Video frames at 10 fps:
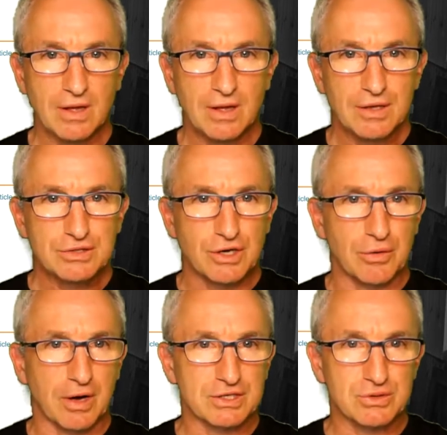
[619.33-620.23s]

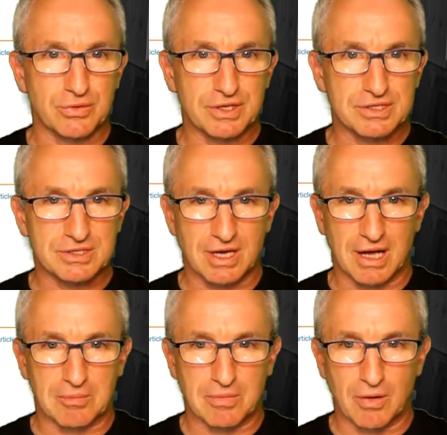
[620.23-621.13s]
So I saw this
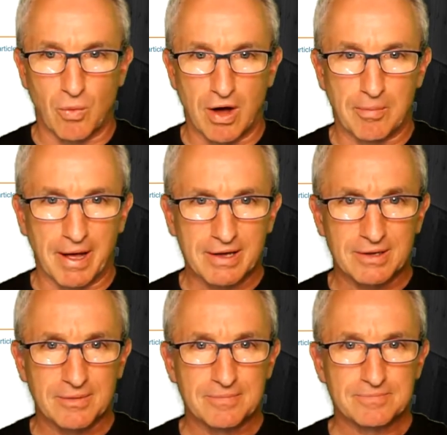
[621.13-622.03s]
a while back,
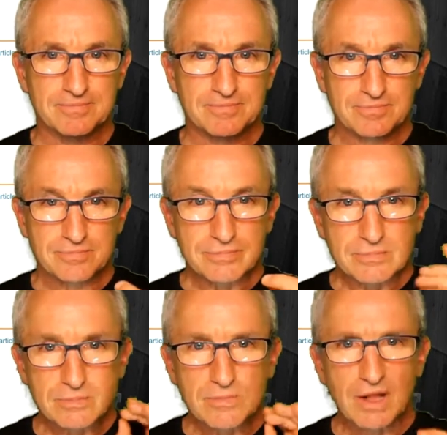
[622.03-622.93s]

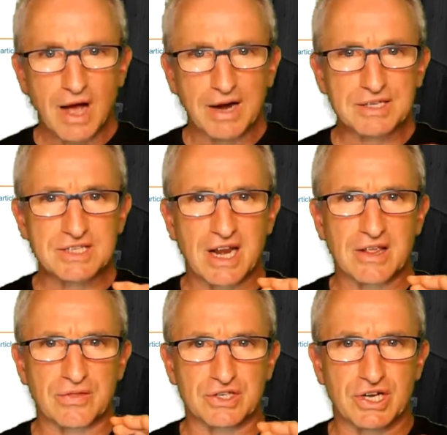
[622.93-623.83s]

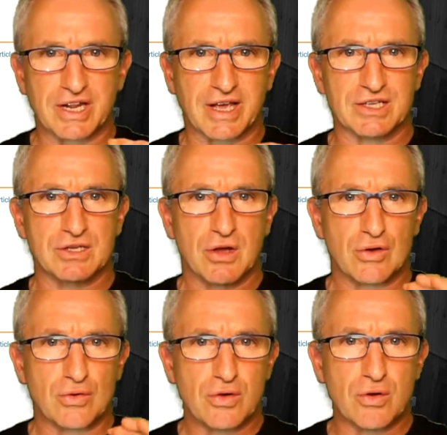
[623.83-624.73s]
understanding the JDK's
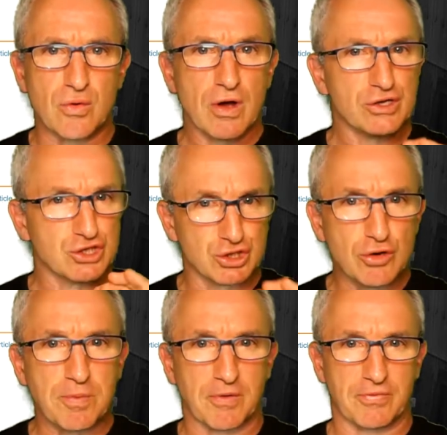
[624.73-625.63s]
new
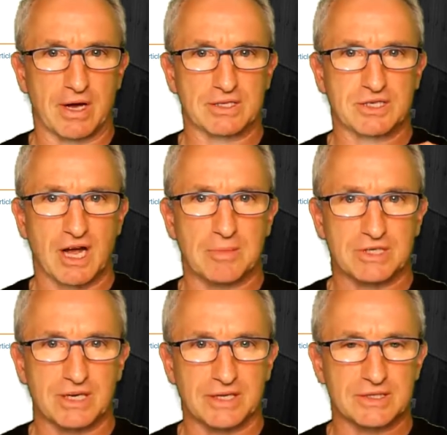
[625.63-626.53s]
super fast garbage
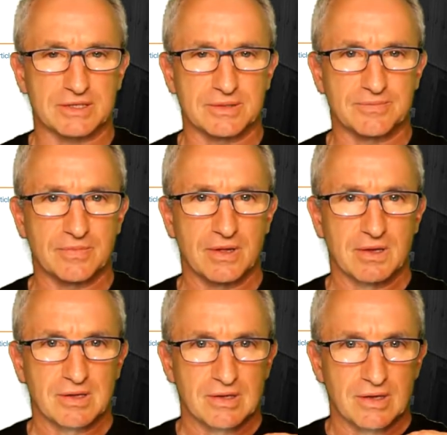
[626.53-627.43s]
collectors.
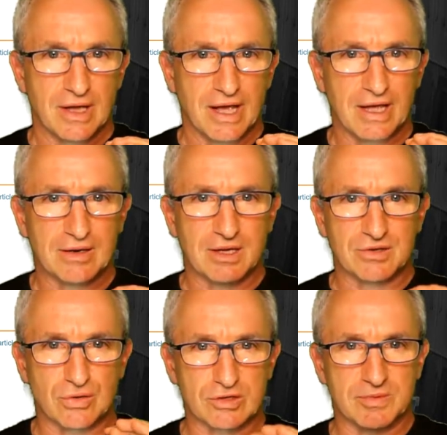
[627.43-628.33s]
And it
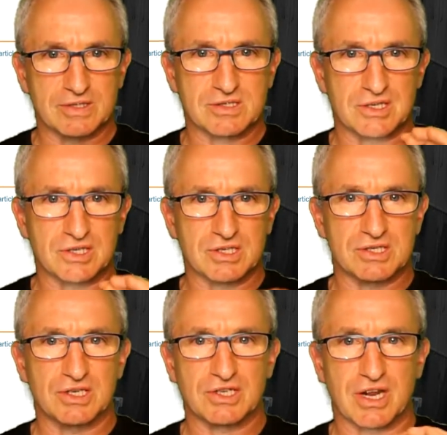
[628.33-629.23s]
talks about
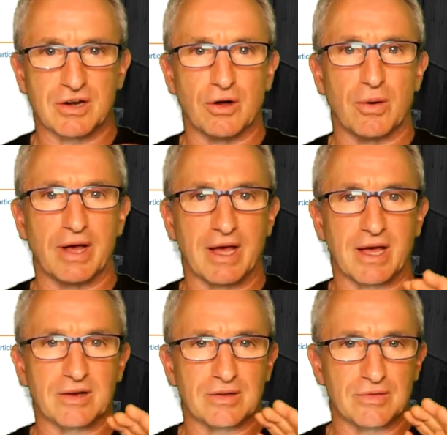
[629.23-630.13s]
ZGC, Shenandoah,
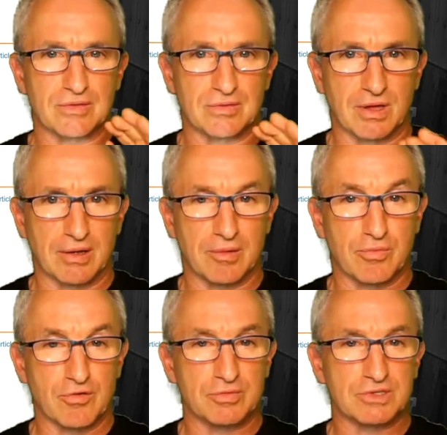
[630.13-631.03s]
and
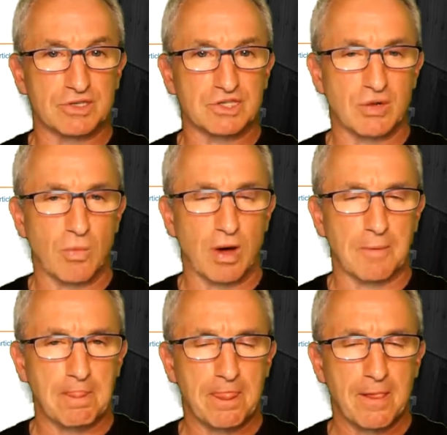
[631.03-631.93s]
improvements to
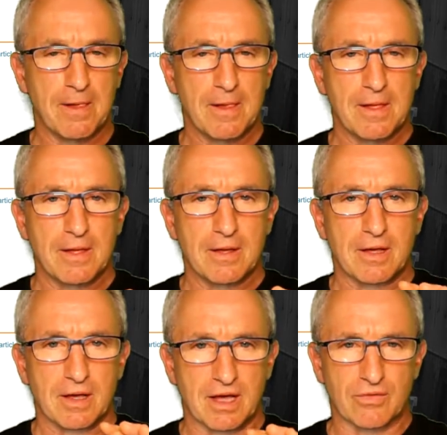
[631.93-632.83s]
G1.
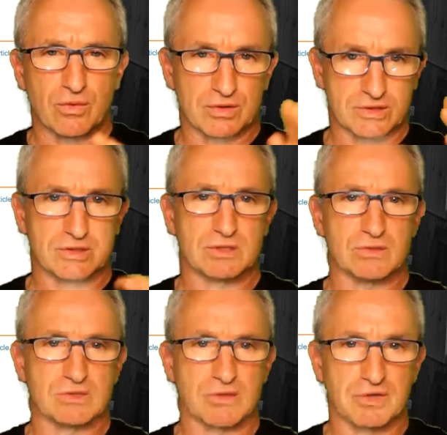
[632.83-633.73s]
And of course, there's
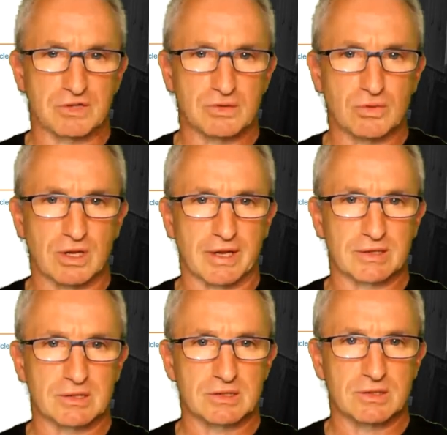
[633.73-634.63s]
also the Azul
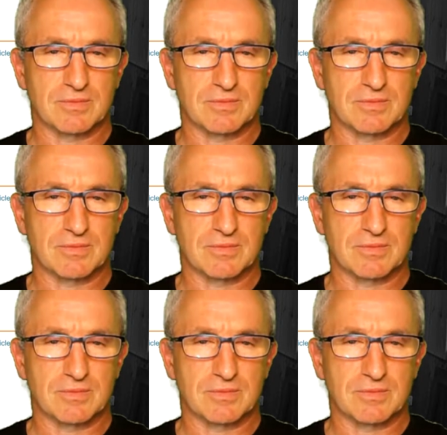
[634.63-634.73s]
collectors.